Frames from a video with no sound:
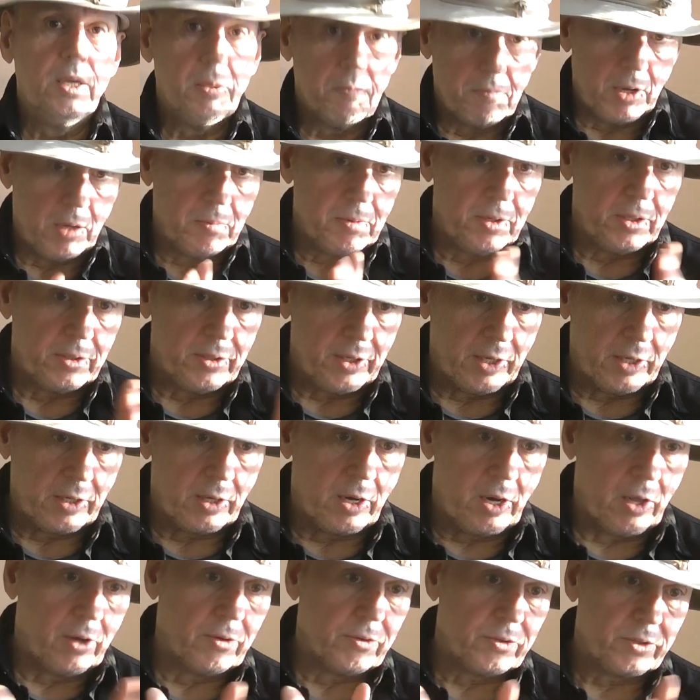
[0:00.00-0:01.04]
Maybe they take a
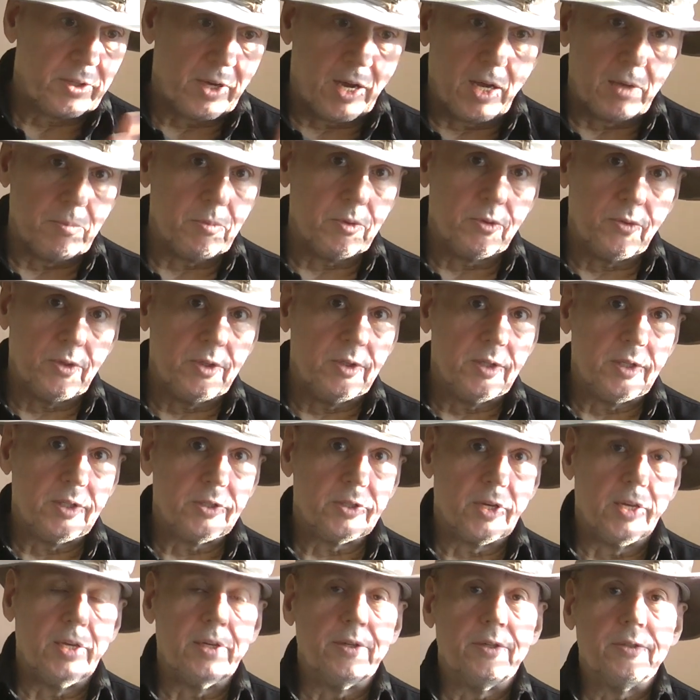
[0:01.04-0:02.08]
lot of time between each
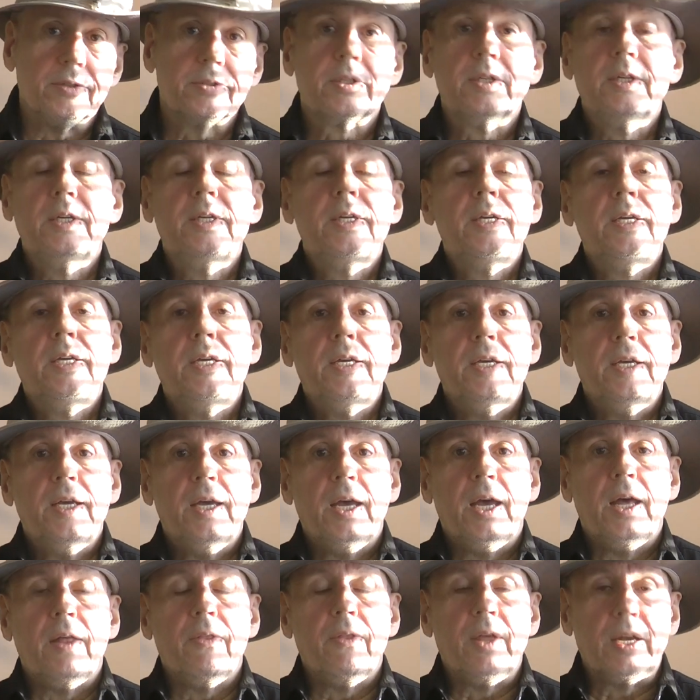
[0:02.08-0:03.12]
letters,
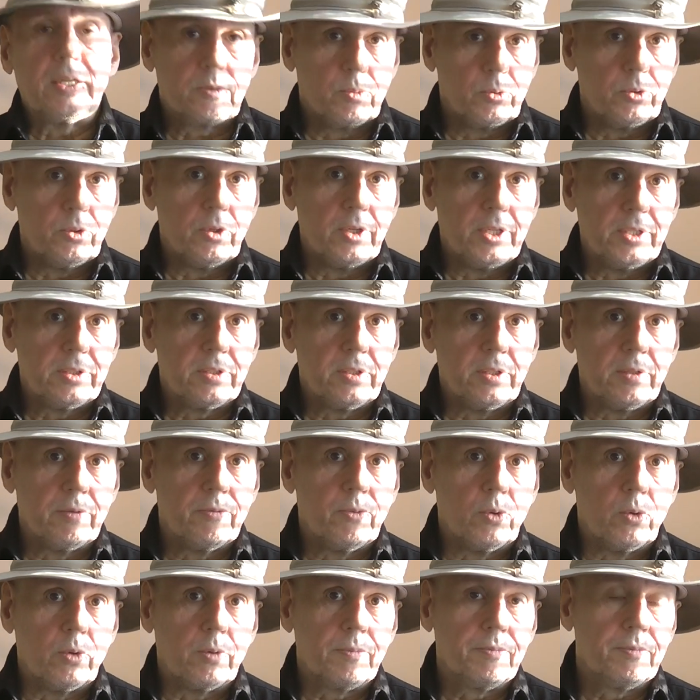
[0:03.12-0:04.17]
and that's what you're listening
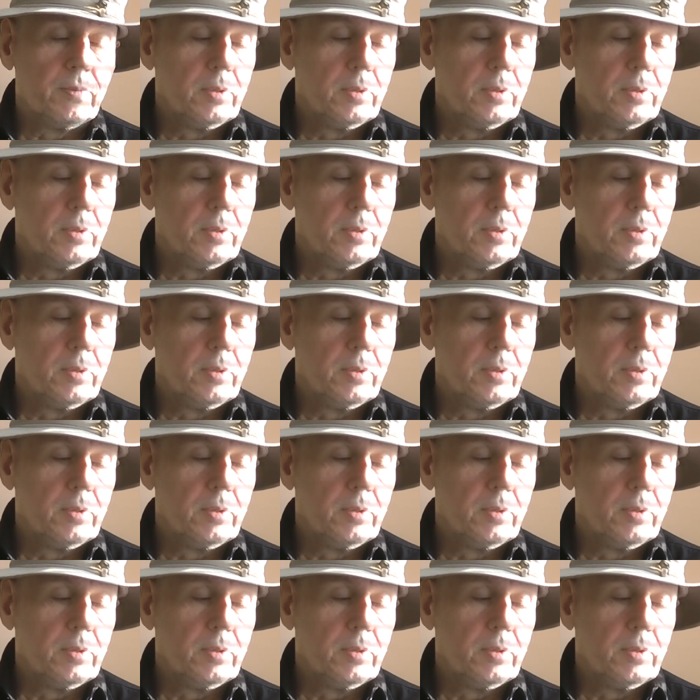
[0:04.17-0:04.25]
for.